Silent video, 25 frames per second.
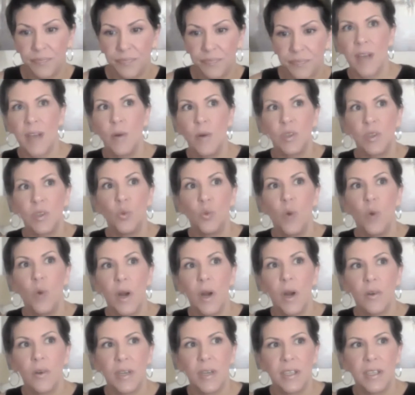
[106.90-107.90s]
I was
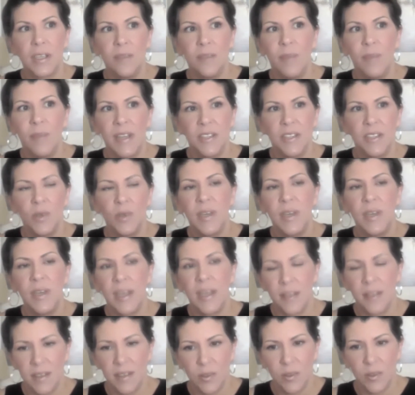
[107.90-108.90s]
worried by doing
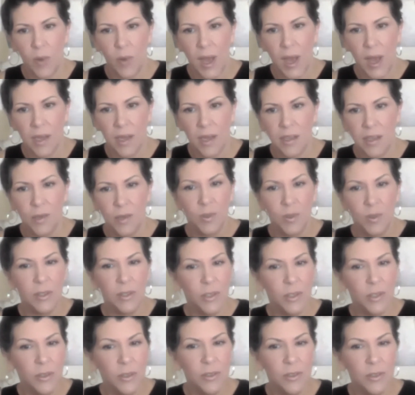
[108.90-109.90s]
it this way, you would
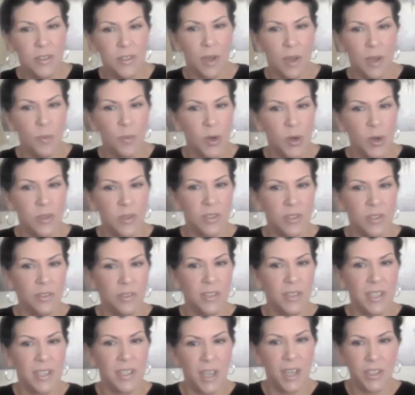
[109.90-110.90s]
lose a personal
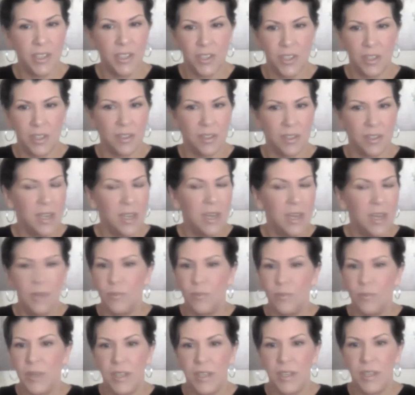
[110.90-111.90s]
connection.
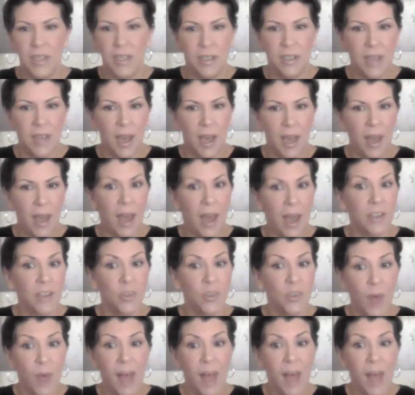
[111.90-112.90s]
But in
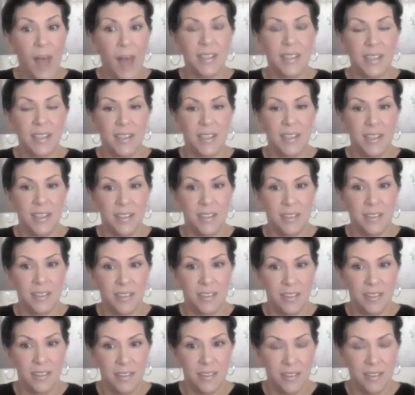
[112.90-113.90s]
actuality, it,
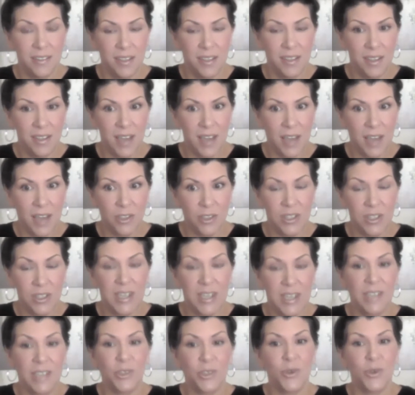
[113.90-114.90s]
it
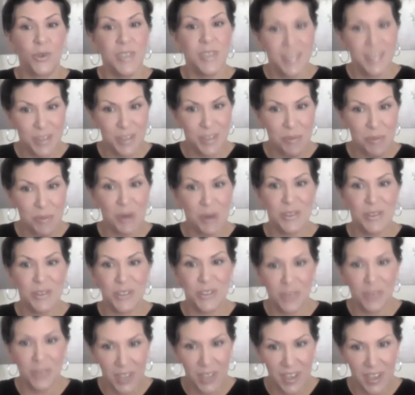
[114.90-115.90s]
actually increased the
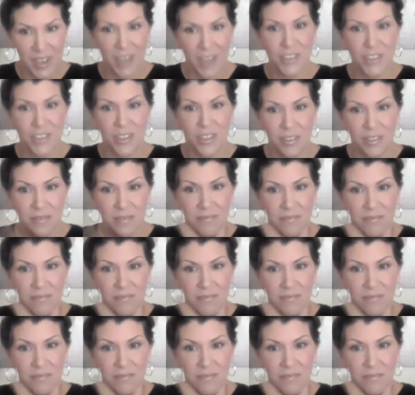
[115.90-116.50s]
personal connection